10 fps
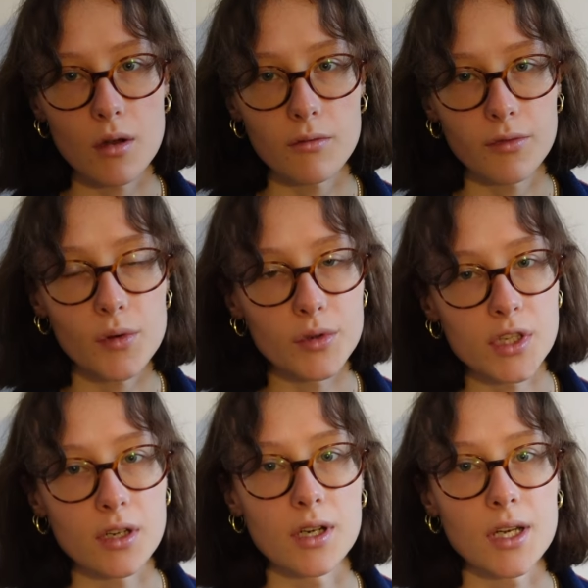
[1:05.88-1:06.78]

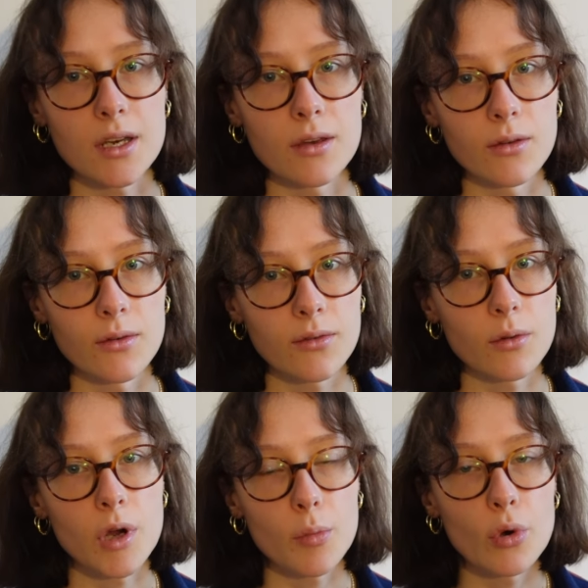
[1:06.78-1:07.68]
unfortunately for
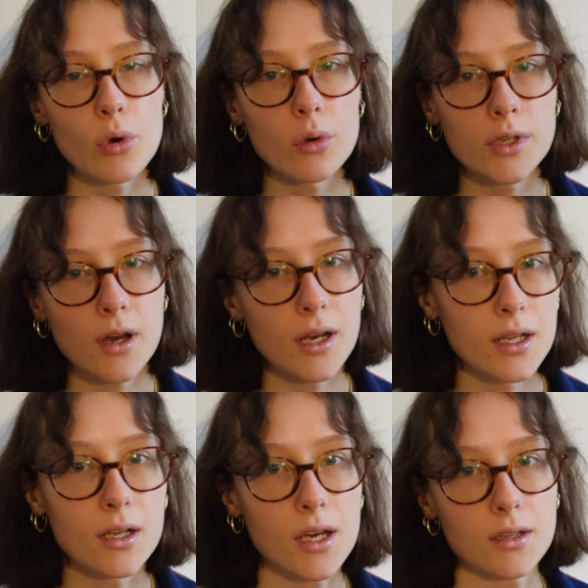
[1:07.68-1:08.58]
my poor
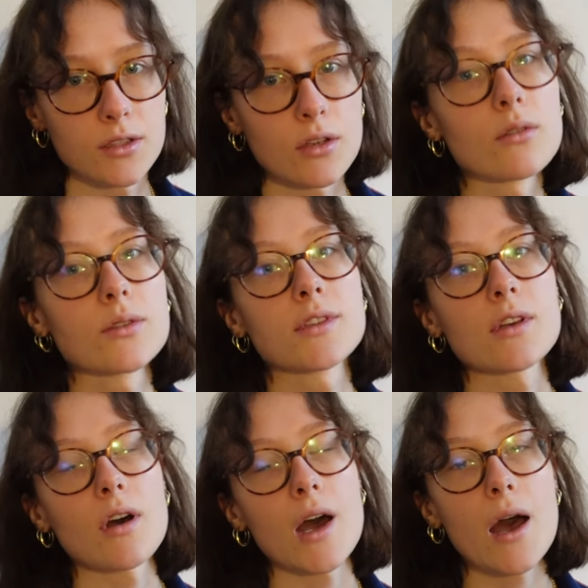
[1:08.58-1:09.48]
darling Neanderthals,
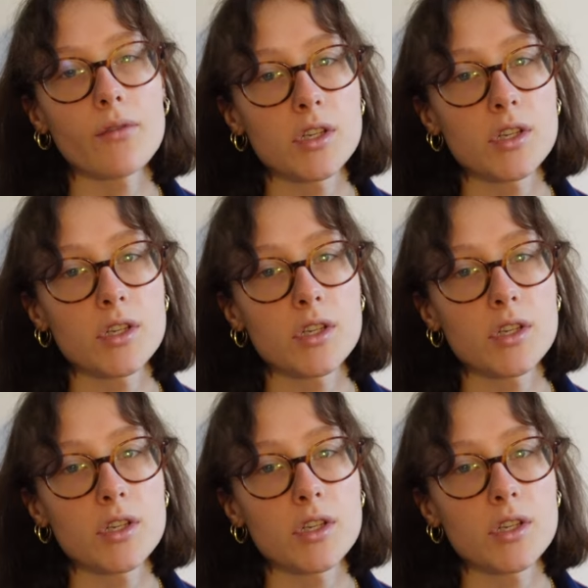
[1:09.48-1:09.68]
I have a